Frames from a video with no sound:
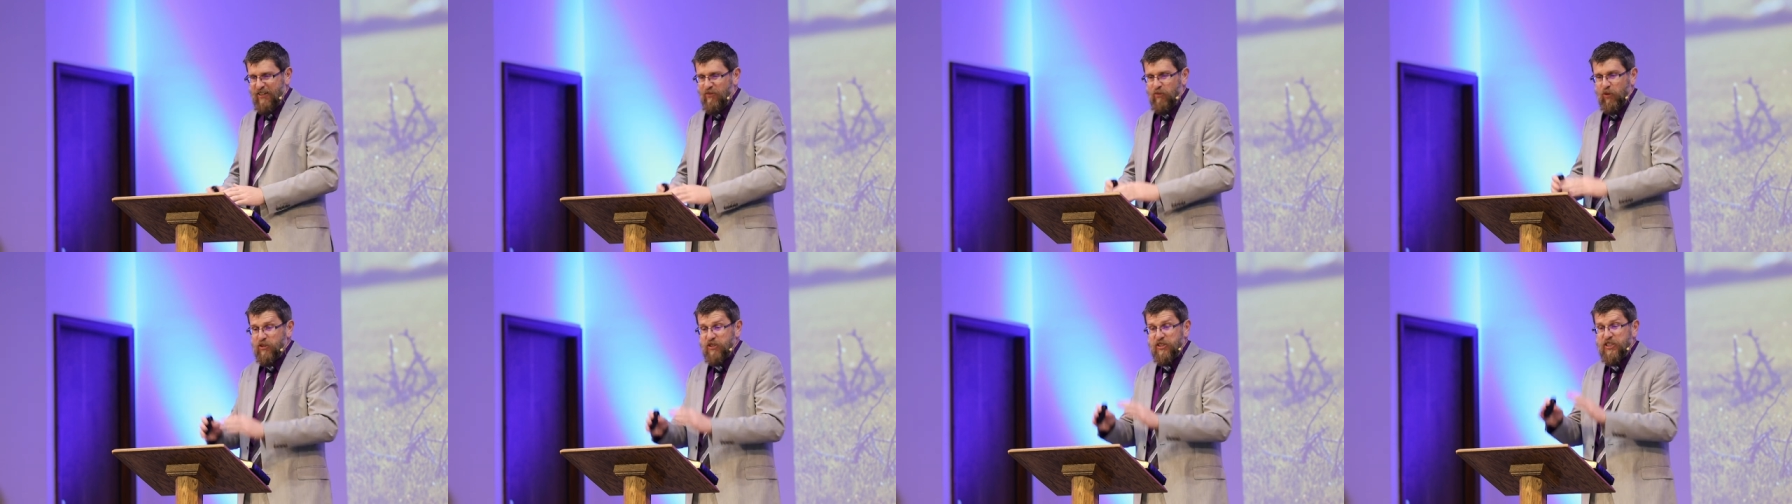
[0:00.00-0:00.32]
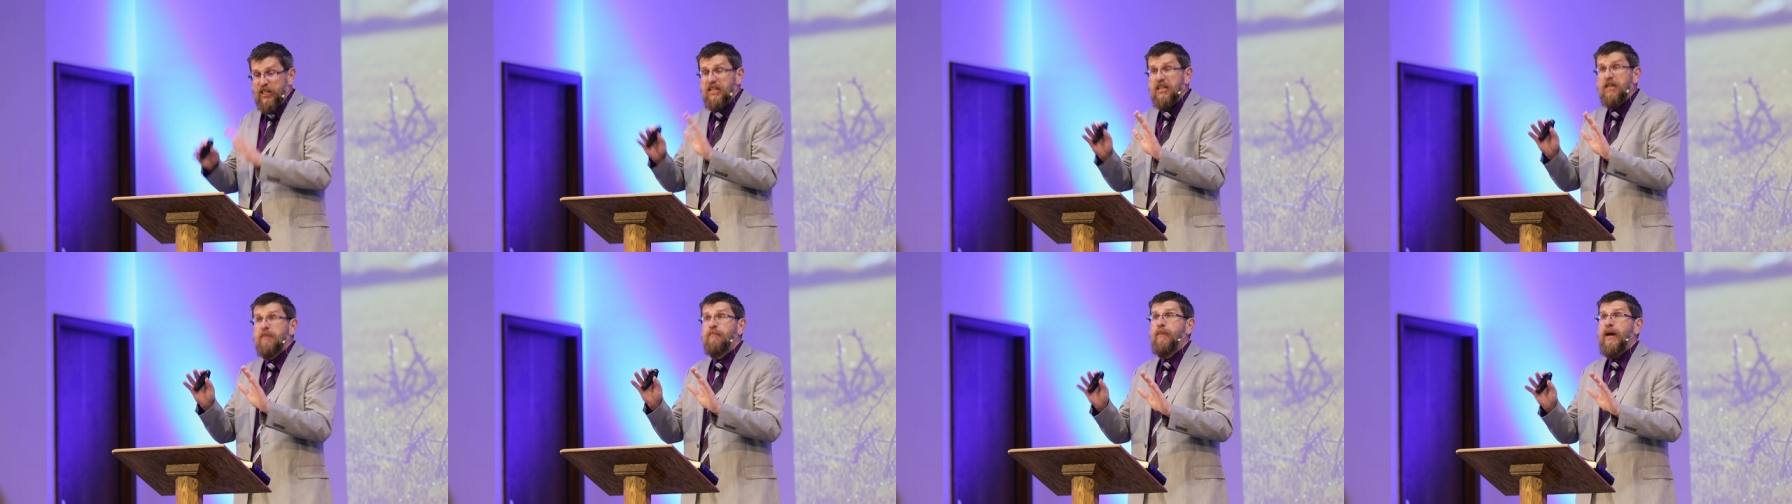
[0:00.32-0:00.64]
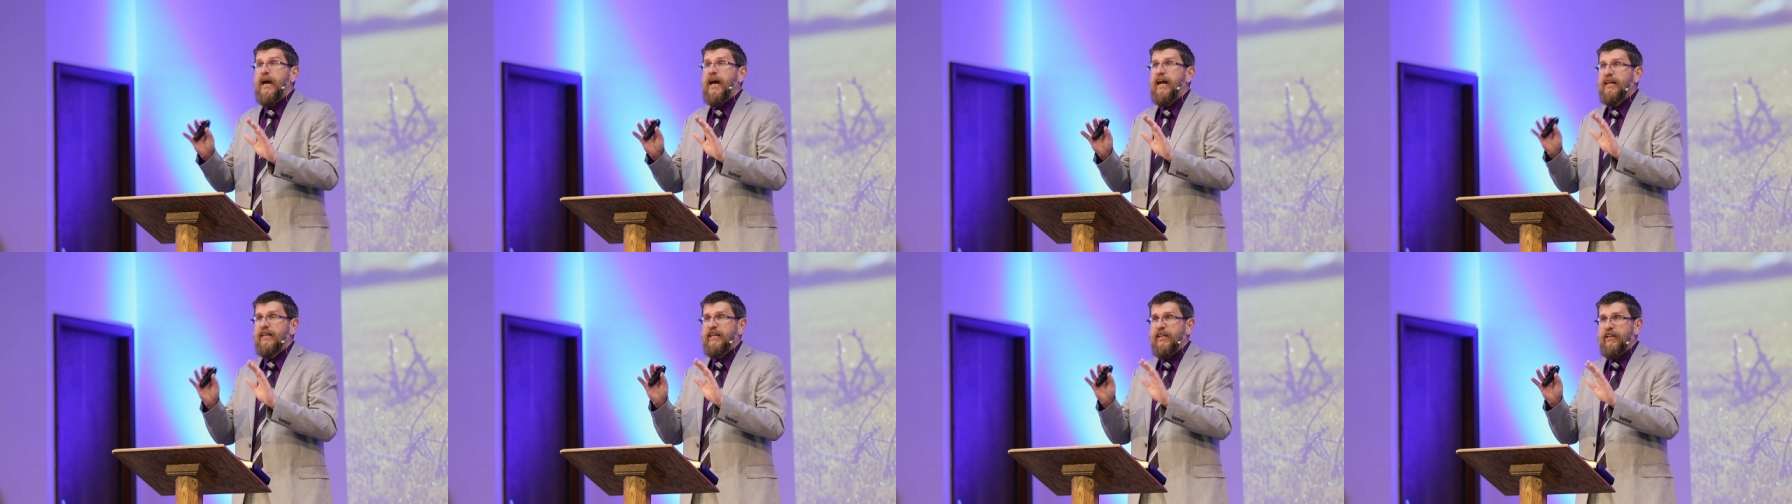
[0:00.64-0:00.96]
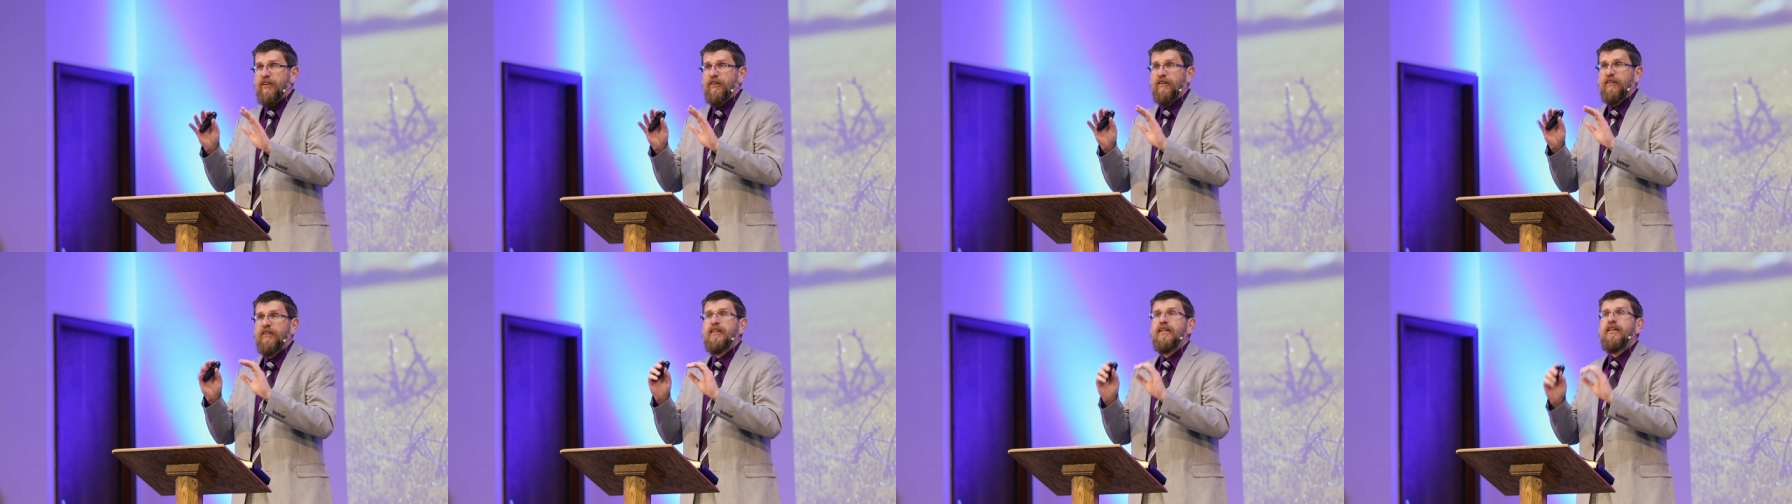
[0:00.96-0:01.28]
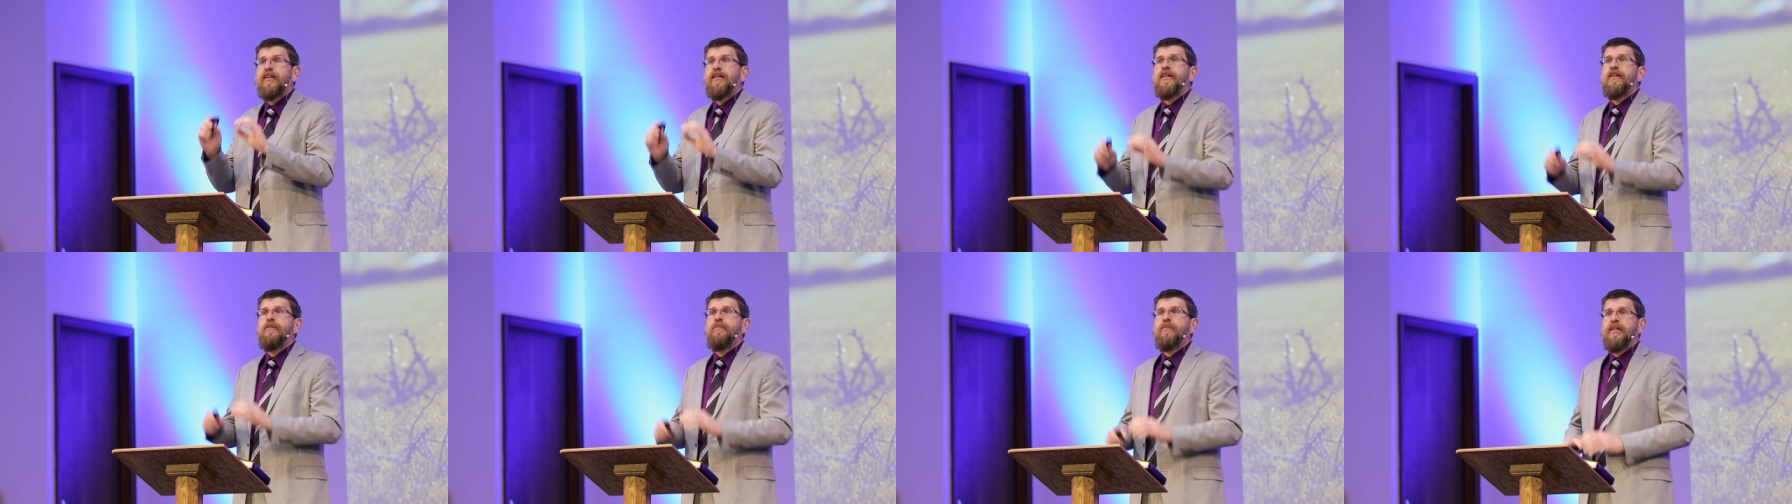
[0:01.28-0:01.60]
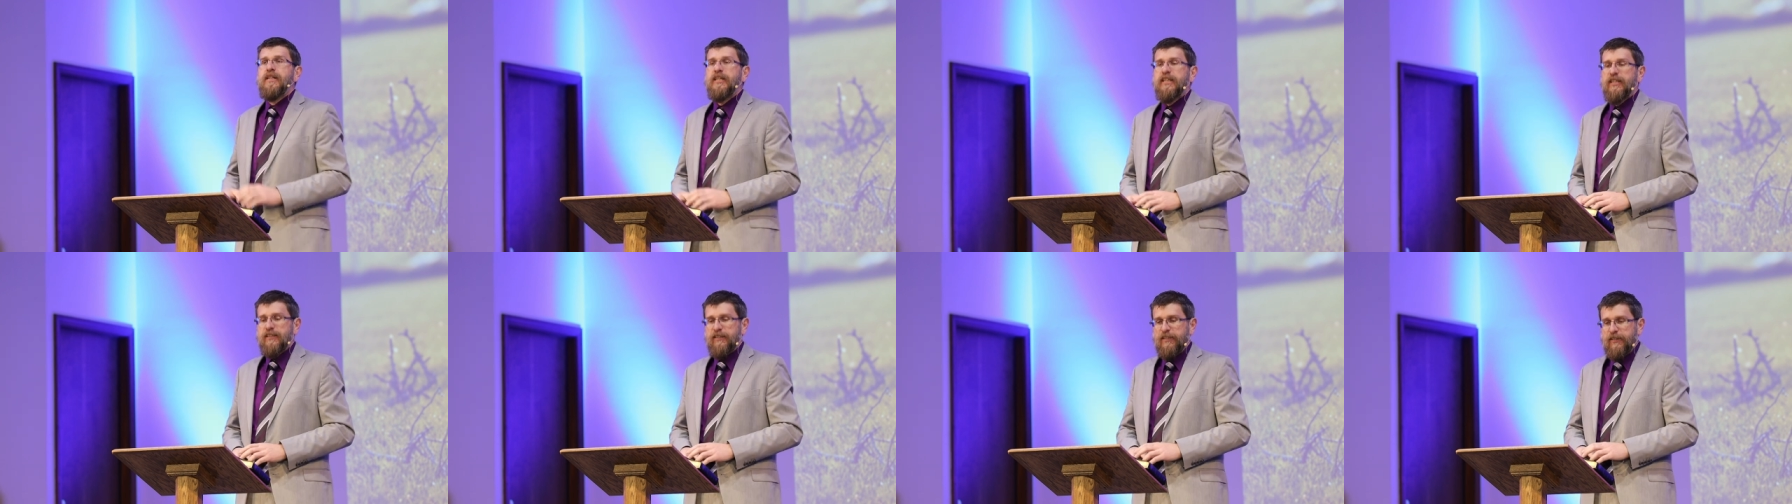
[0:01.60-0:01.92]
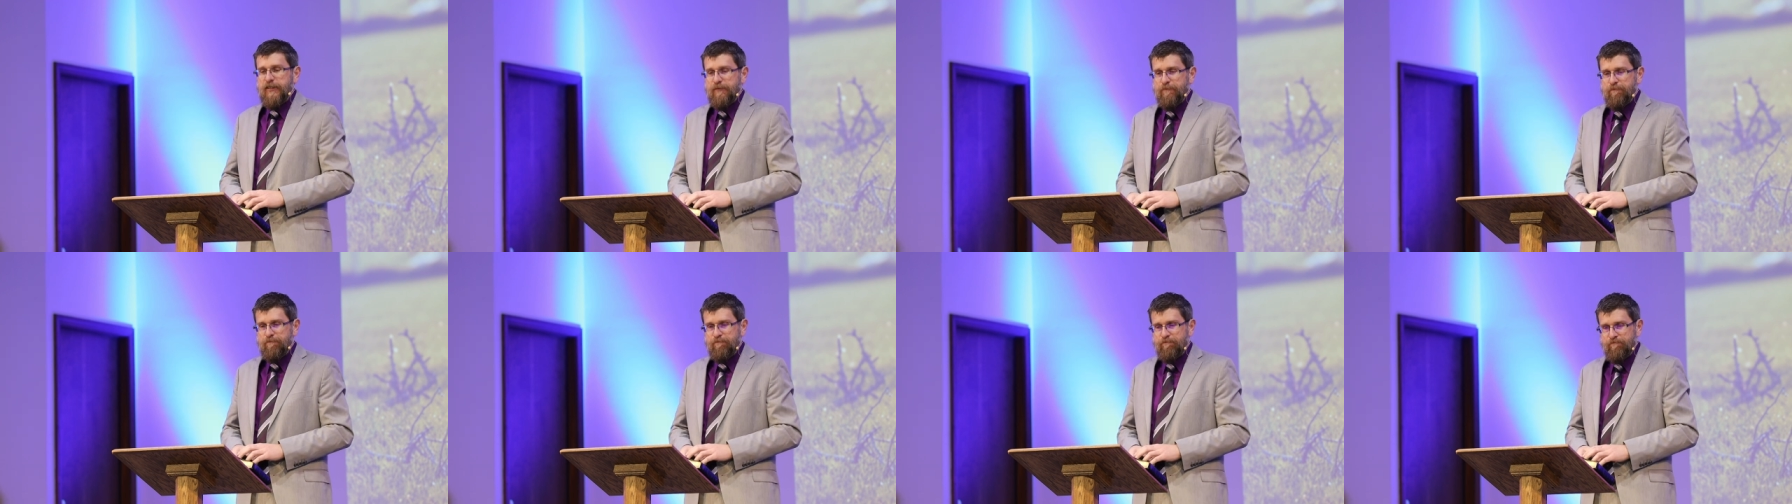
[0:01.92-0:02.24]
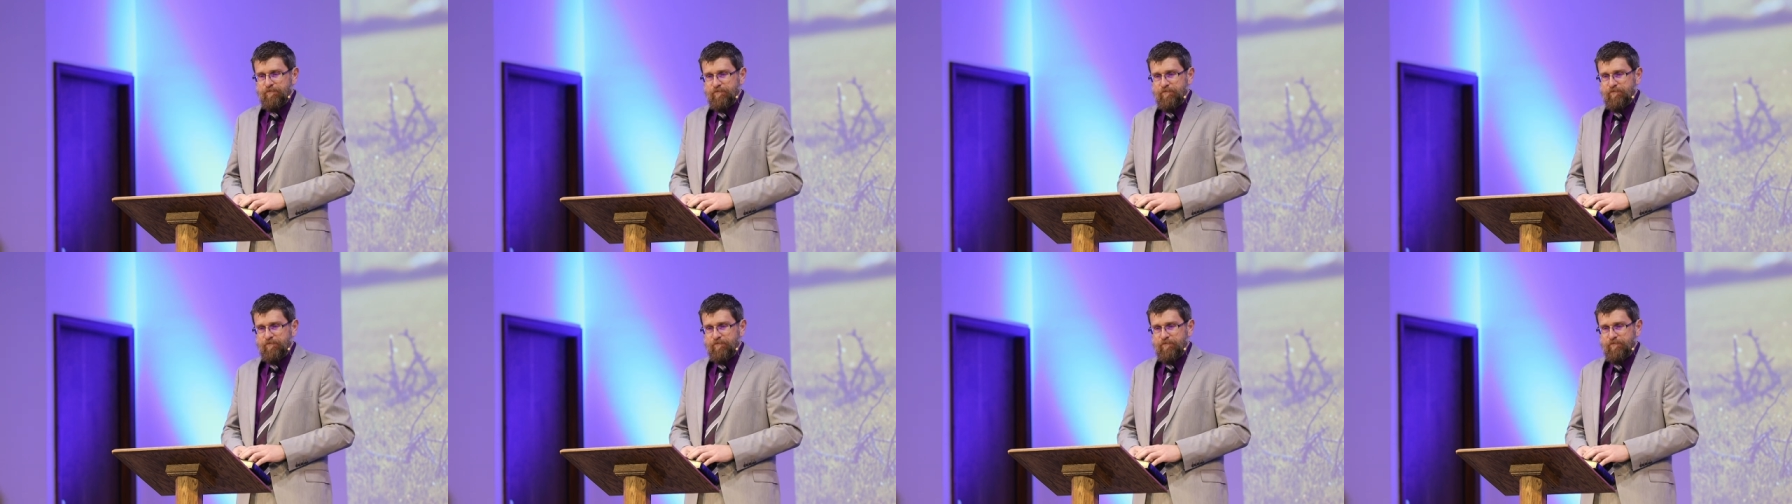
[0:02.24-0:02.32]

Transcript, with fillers: and we'll send it back here immediately.